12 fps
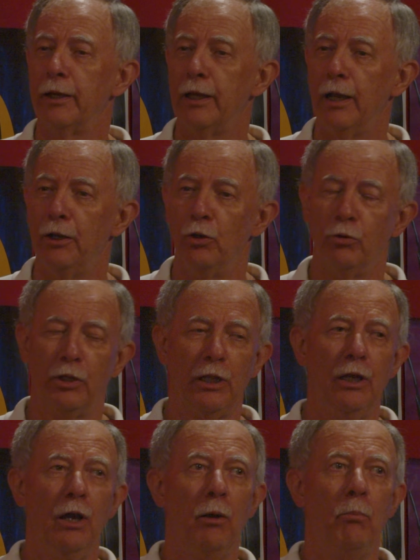
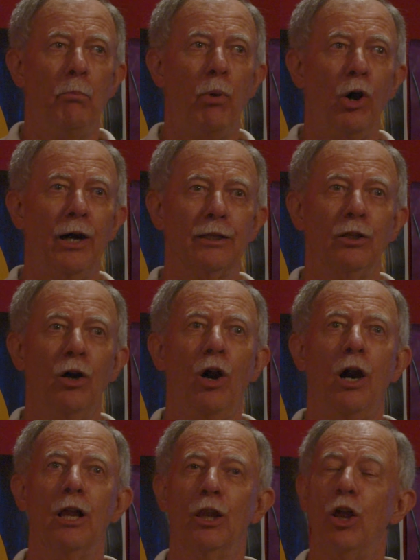Coyote bought
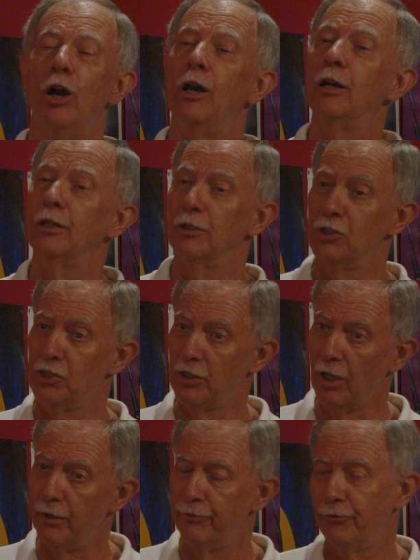a lot of
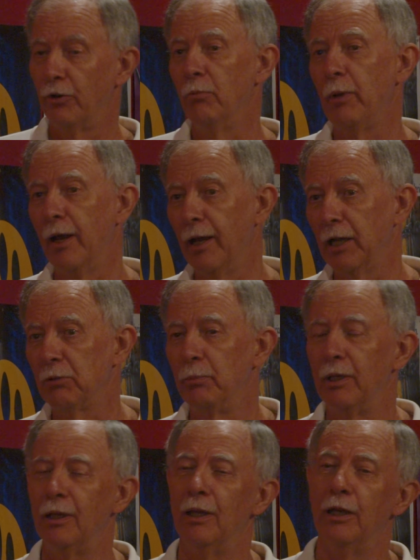stuff from
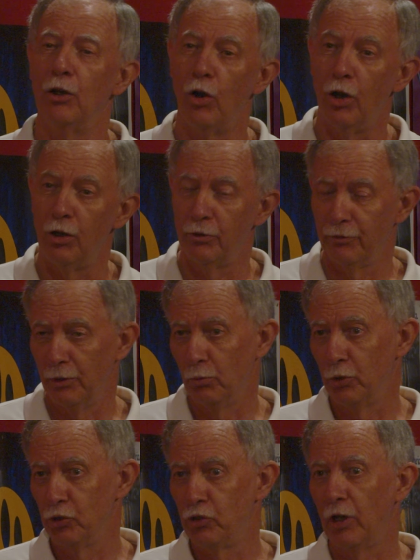Acme and all of it
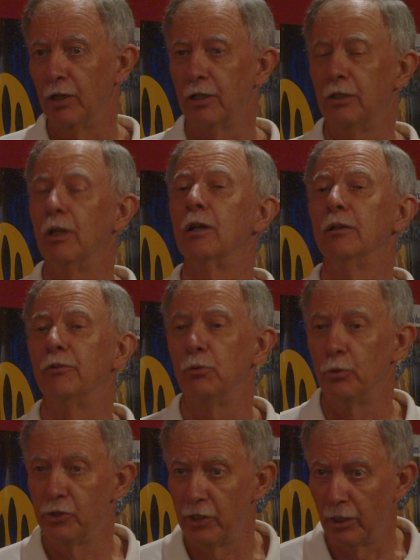was junk and none of it
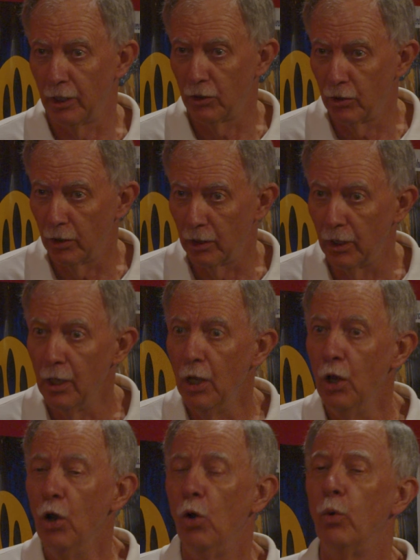was any good.
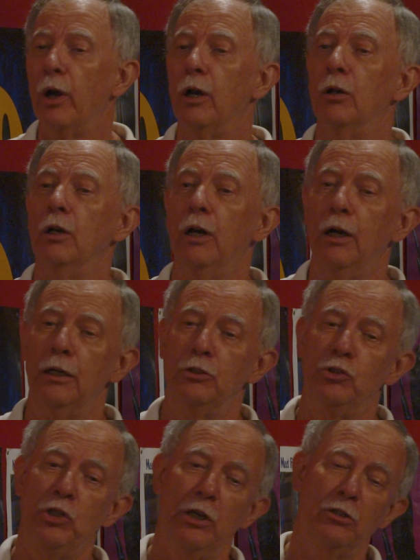Well, a
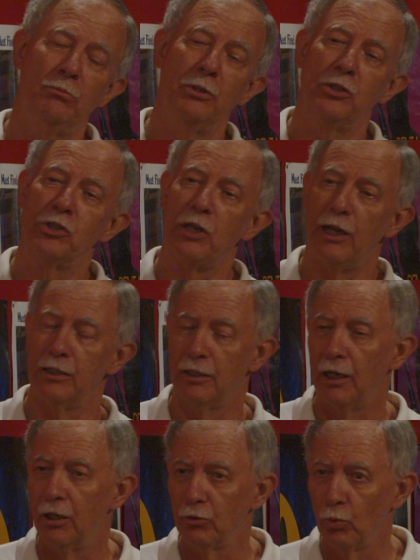gentleman sat
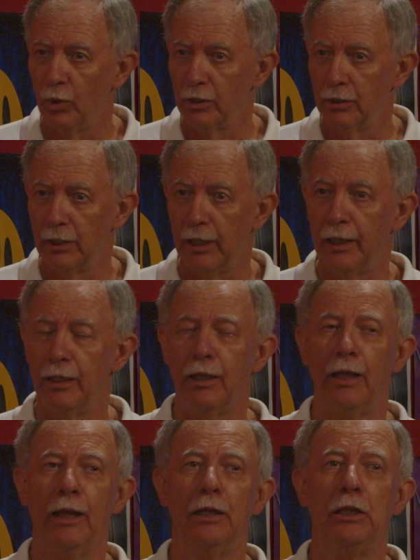down one day
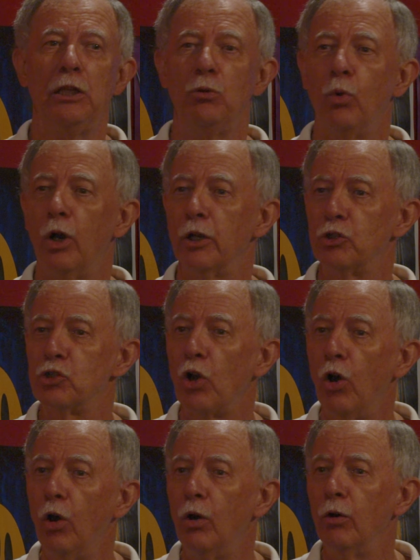and he watched
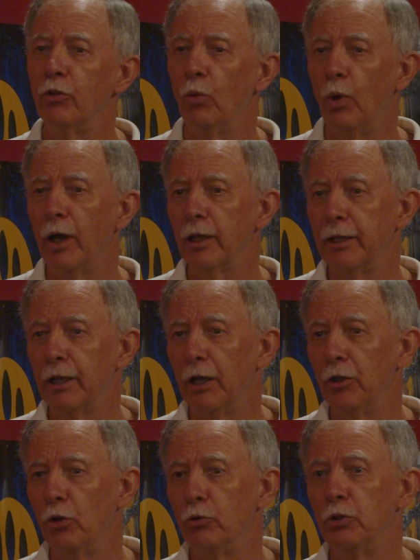all the Wile E.
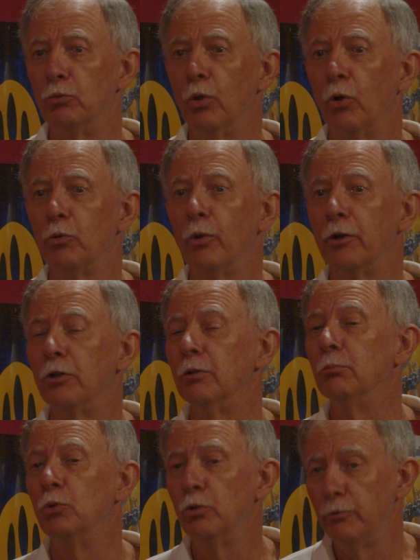Coyote Roadrunner
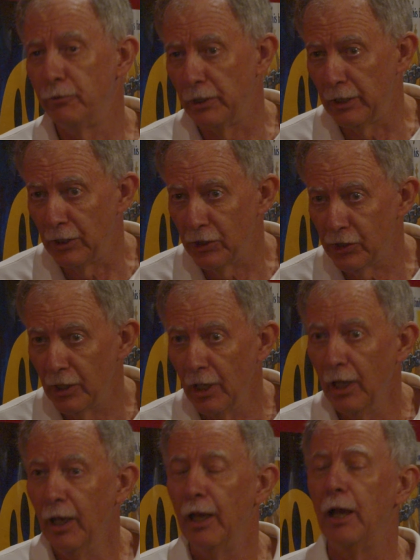movies,
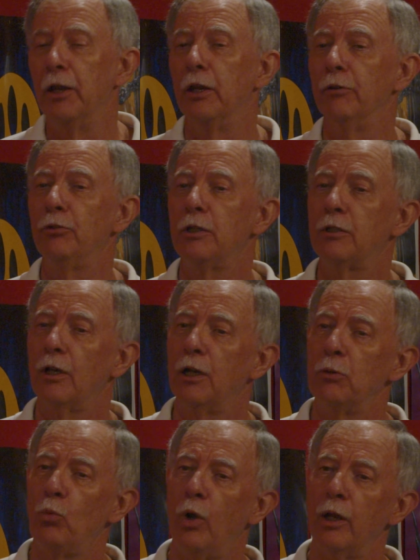and every
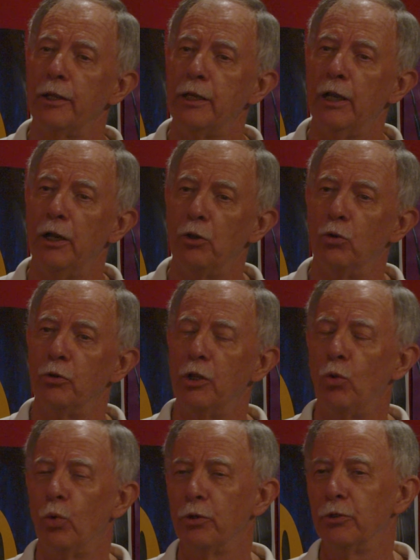time Wile E. Coyote
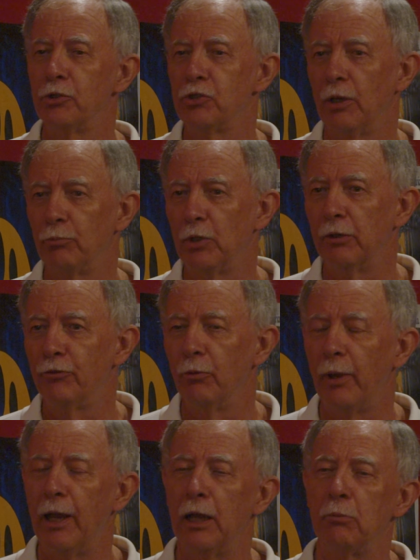ordered something
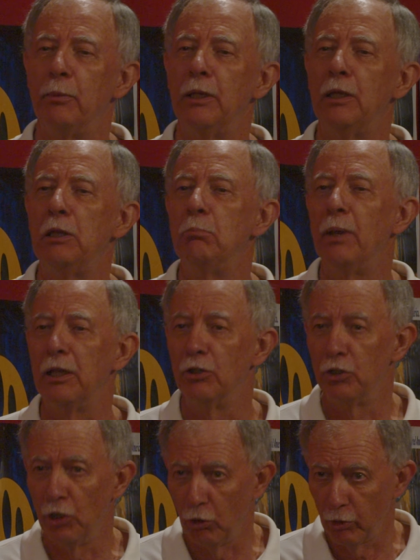from Acme, he made a
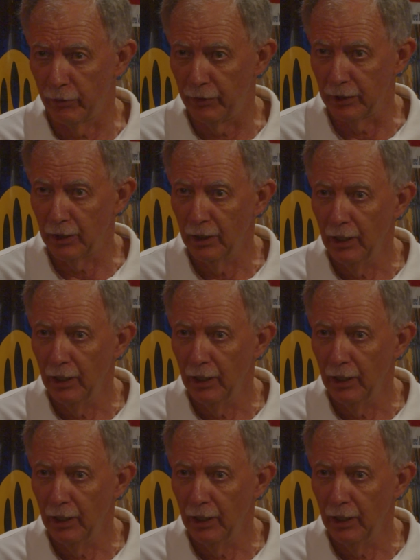note of it.